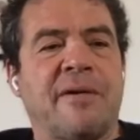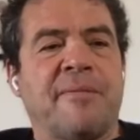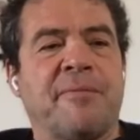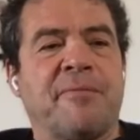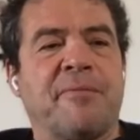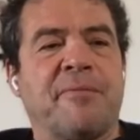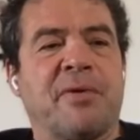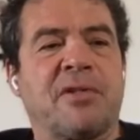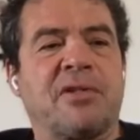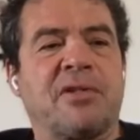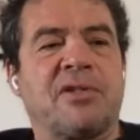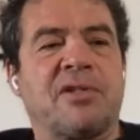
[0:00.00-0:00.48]

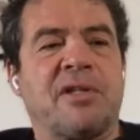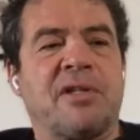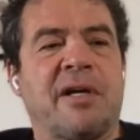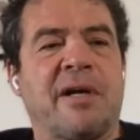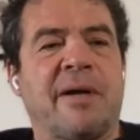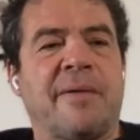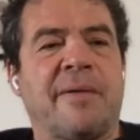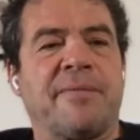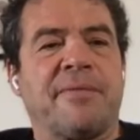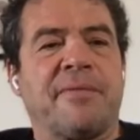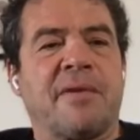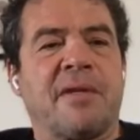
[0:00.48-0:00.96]
But uh,
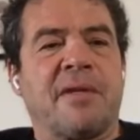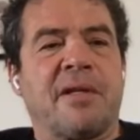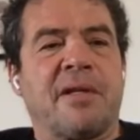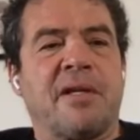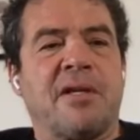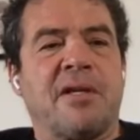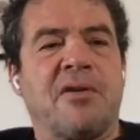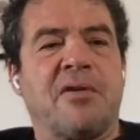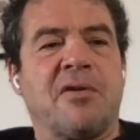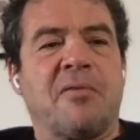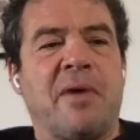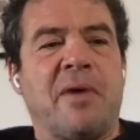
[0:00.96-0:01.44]
you
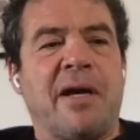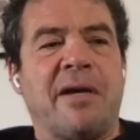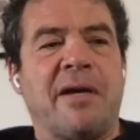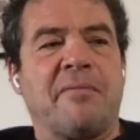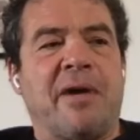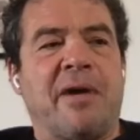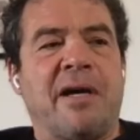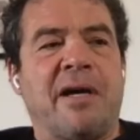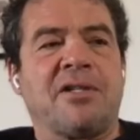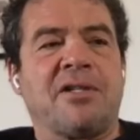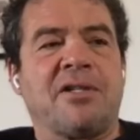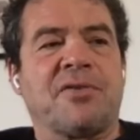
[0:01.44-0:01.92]
know, my,
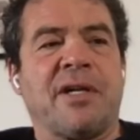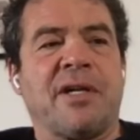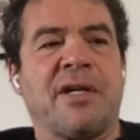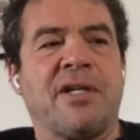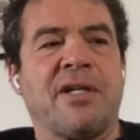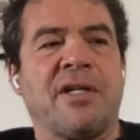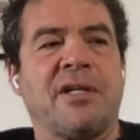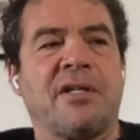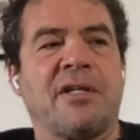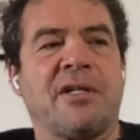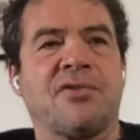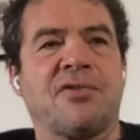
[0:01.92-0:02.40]
my
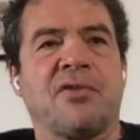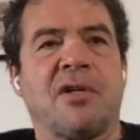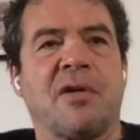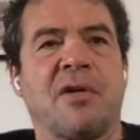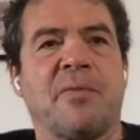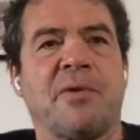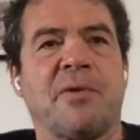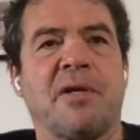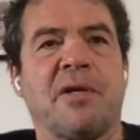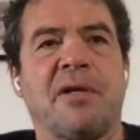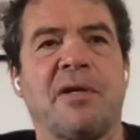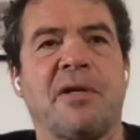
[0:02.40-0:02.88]
training is going to
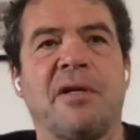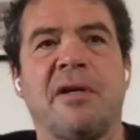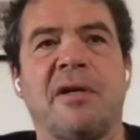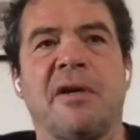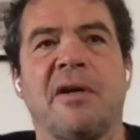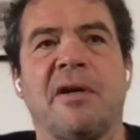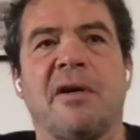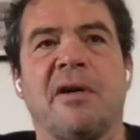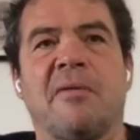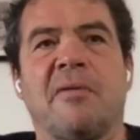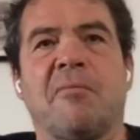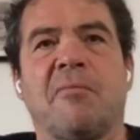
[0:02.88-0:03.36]
be
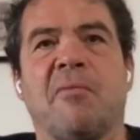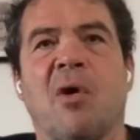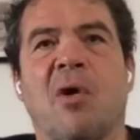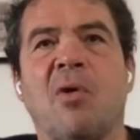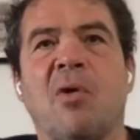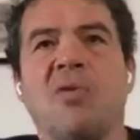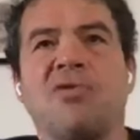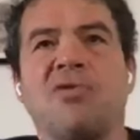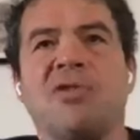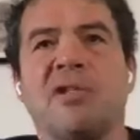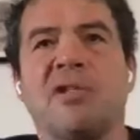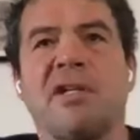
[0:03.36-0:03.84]

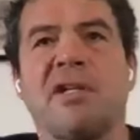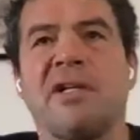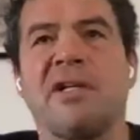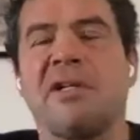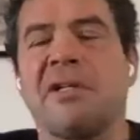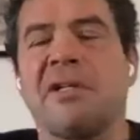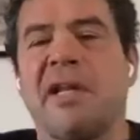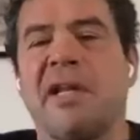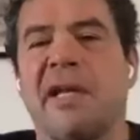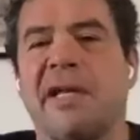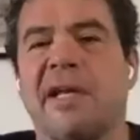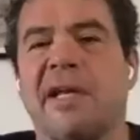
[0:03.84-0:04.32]
mostly
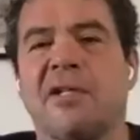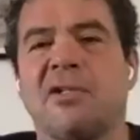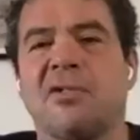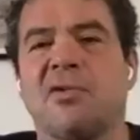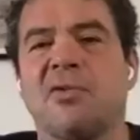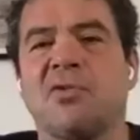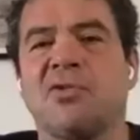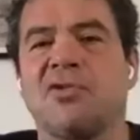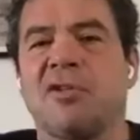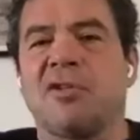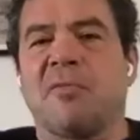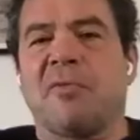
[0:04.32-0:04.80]
like I
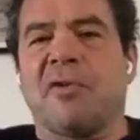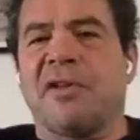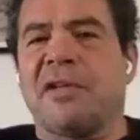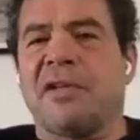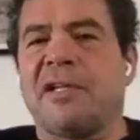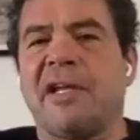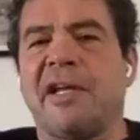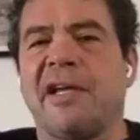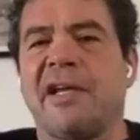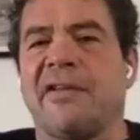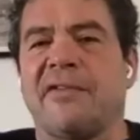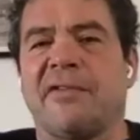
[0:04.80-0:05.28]
do some other
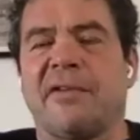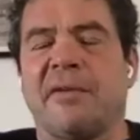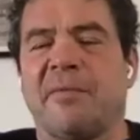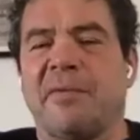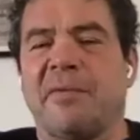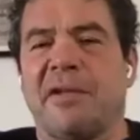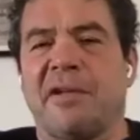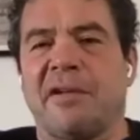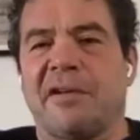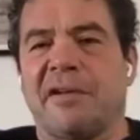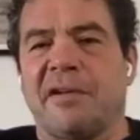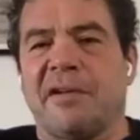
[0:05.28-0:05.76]
days. I
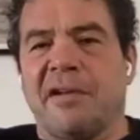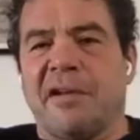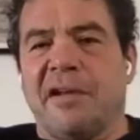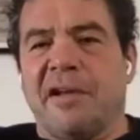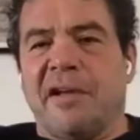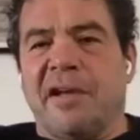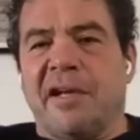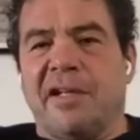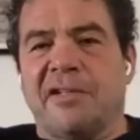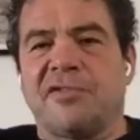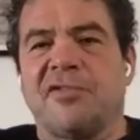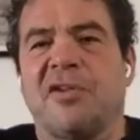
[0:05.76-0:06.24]
mean,
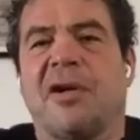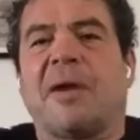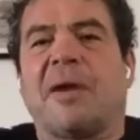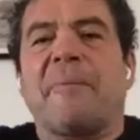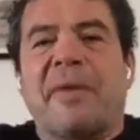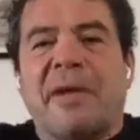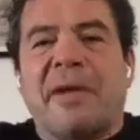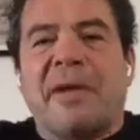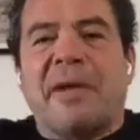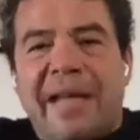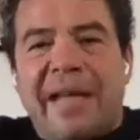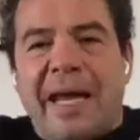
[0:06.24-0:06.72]
it's not a
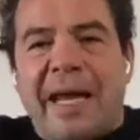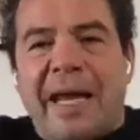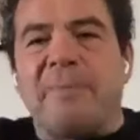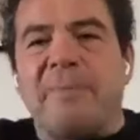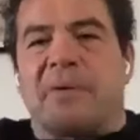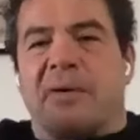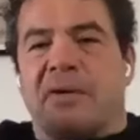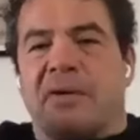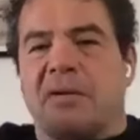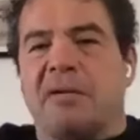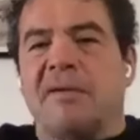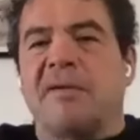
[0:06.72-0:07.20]
big
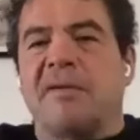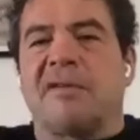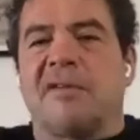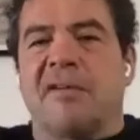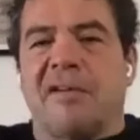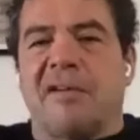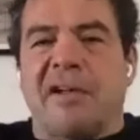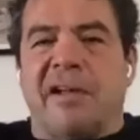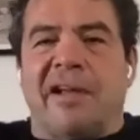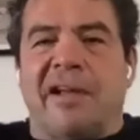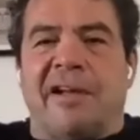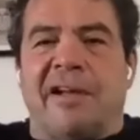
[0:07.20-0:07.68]
taper, no, no,
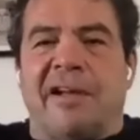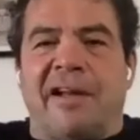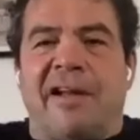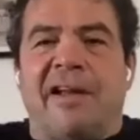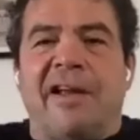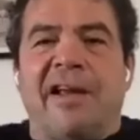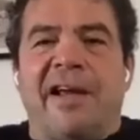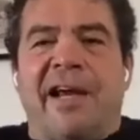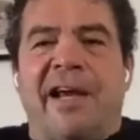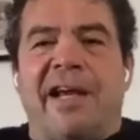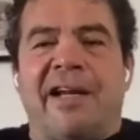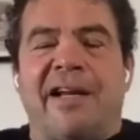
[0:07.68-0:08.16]
not, and,
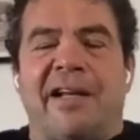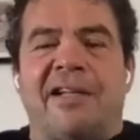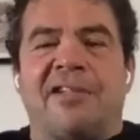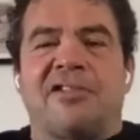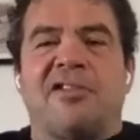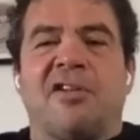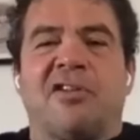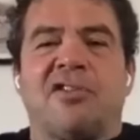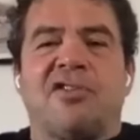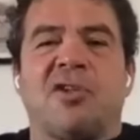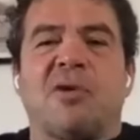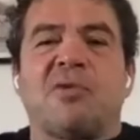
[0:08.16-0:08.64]

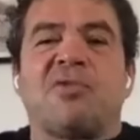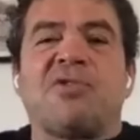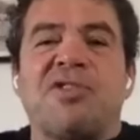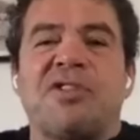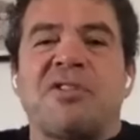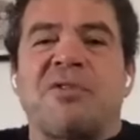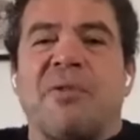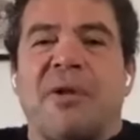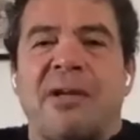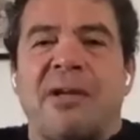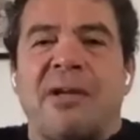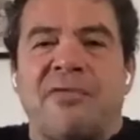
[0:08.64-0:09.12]
it's not so
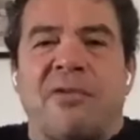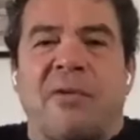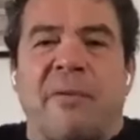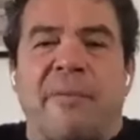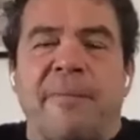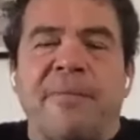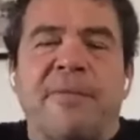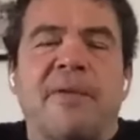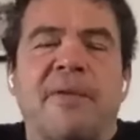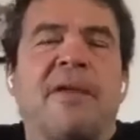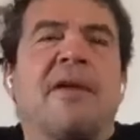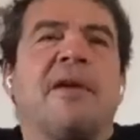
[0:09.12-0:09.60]
stressful.
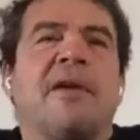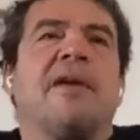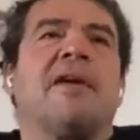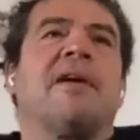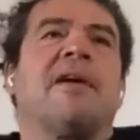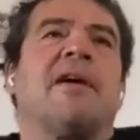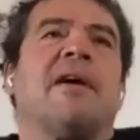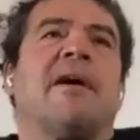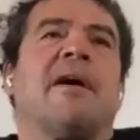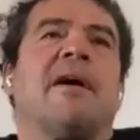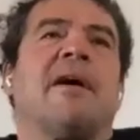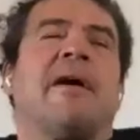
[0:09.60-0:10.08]

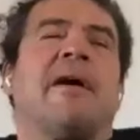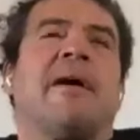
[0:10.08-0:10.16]
Yeah.